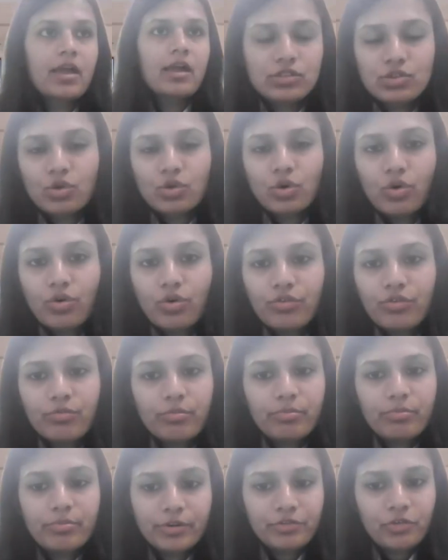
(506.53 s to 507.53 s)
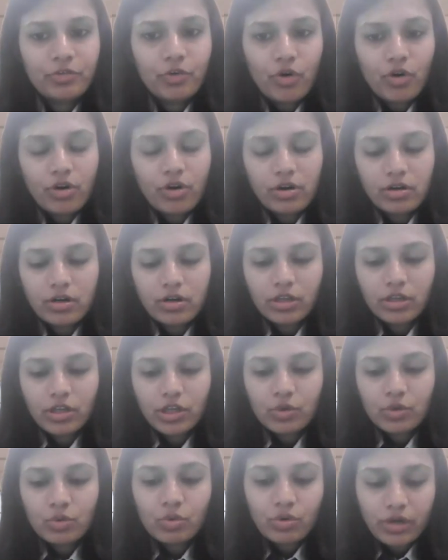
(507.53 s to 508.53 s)
So before
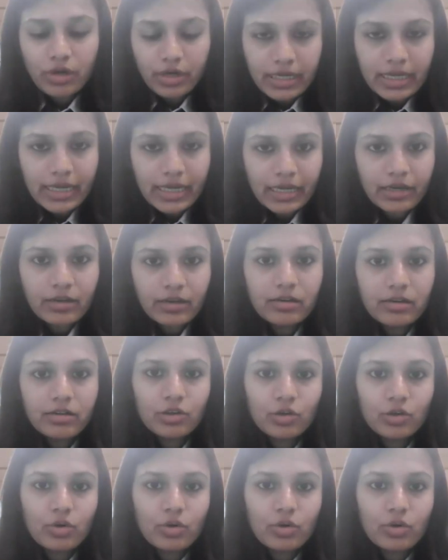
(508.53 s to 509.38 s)
you read,